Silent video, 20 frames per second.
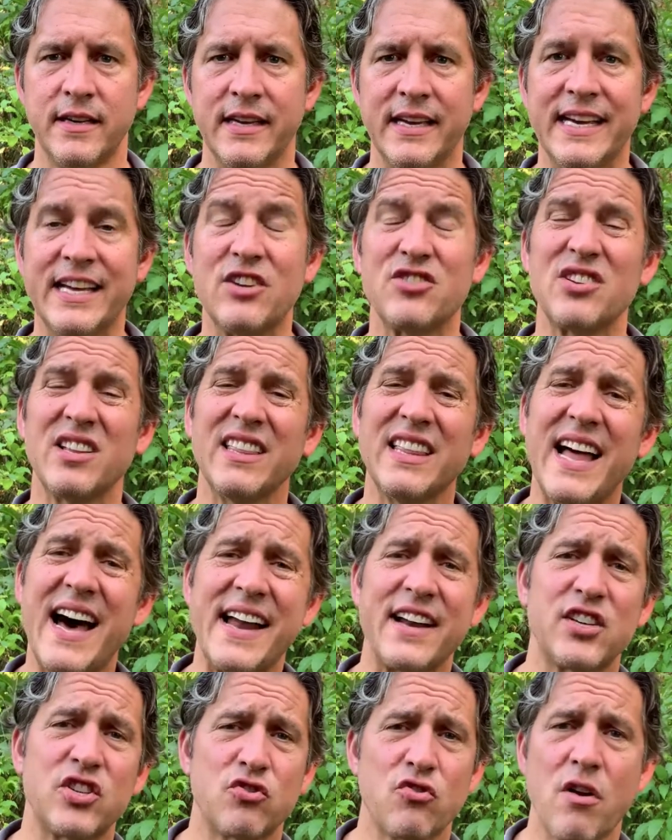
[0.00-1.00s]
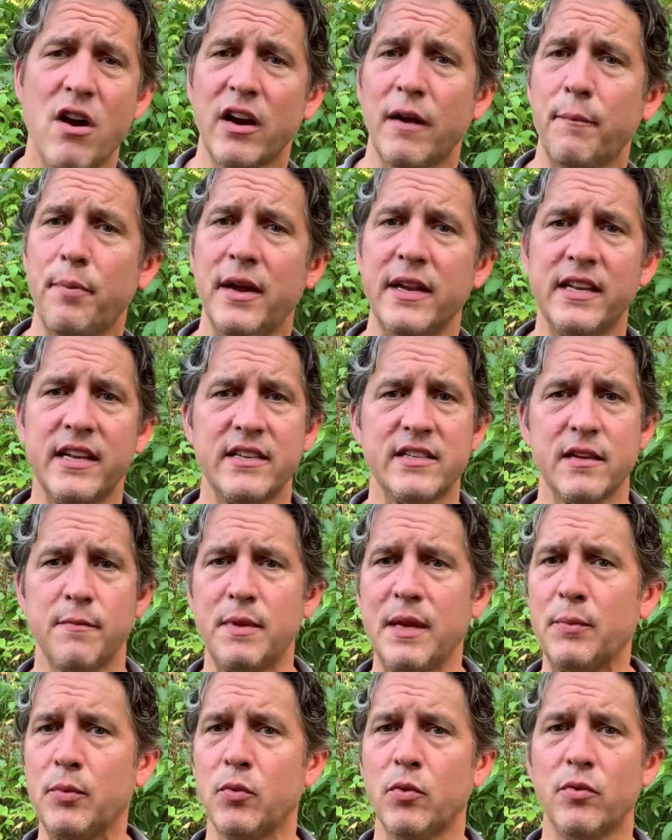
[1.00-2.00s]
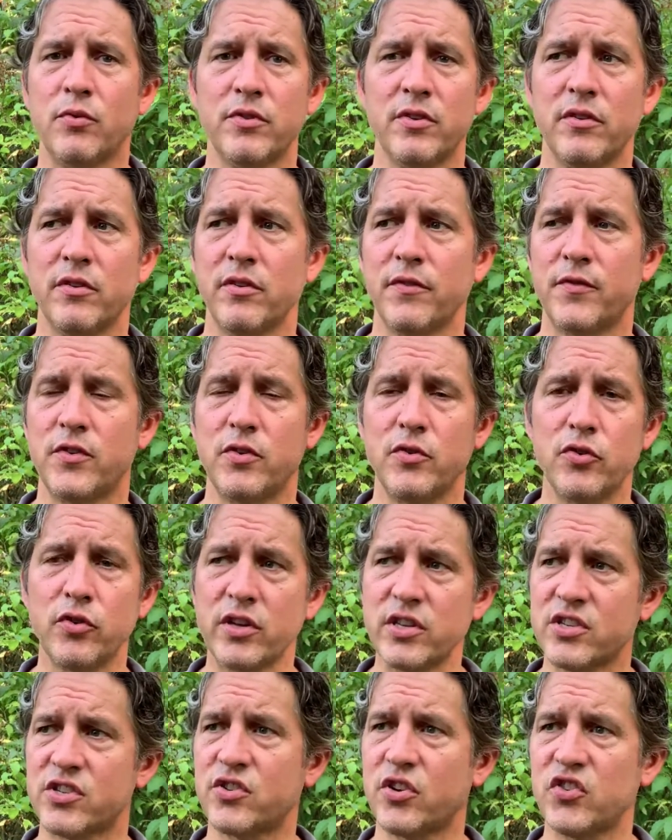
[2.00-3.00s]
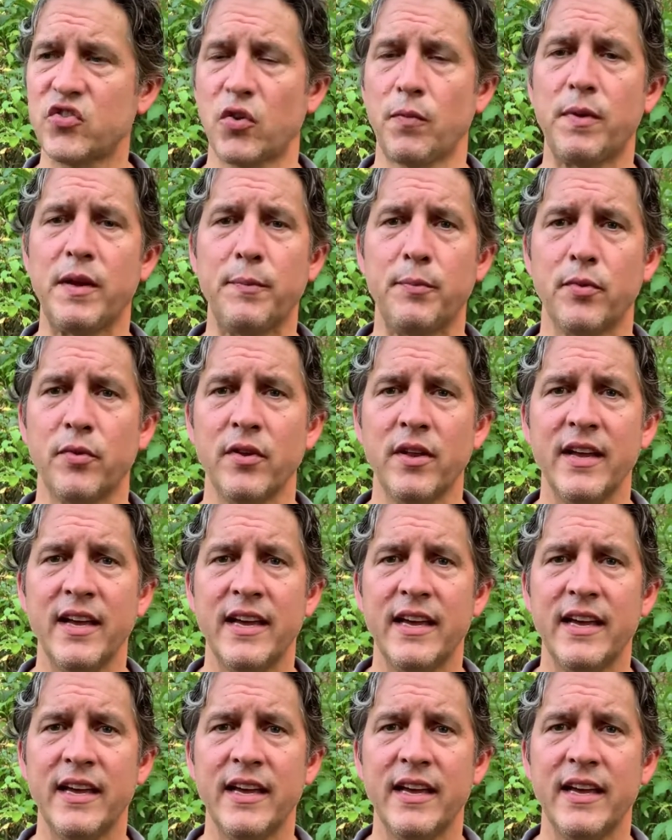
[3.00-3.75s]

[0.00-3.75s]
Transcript: There's a lot of strong opinions, and people, if you can search for people,